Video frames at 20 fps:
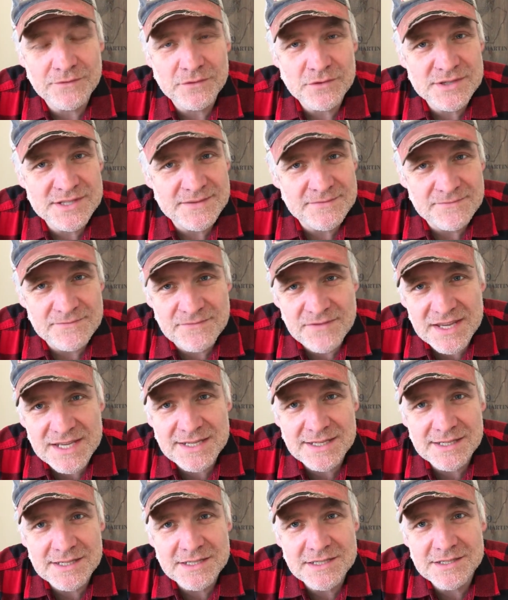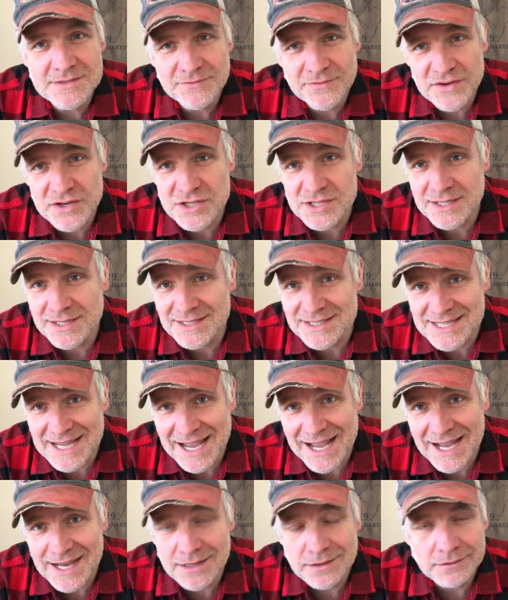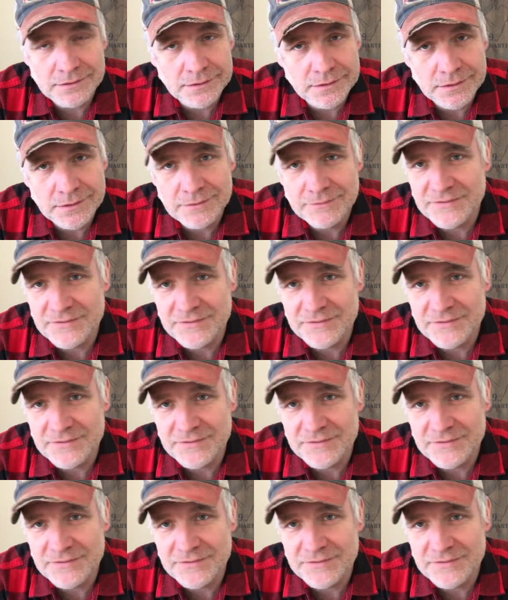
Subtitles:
for some vintage fishing tackle,